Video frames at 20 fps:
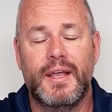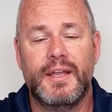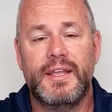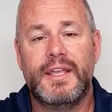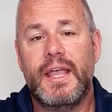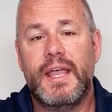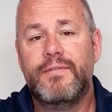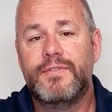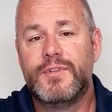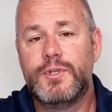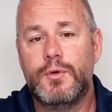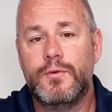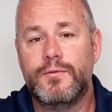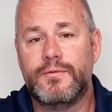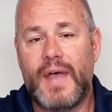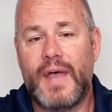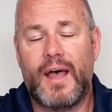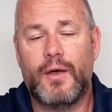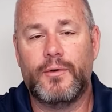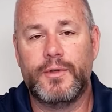gives you
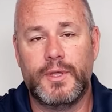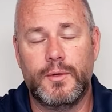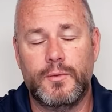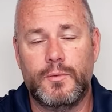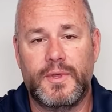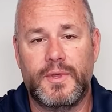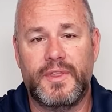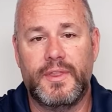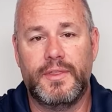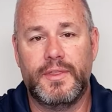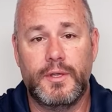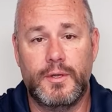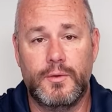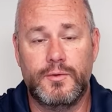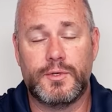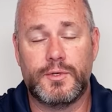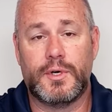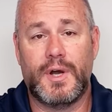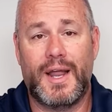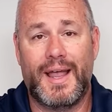value within those
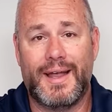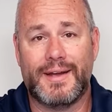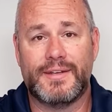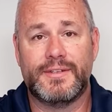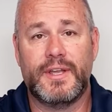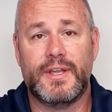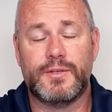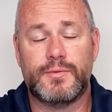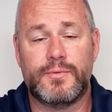user access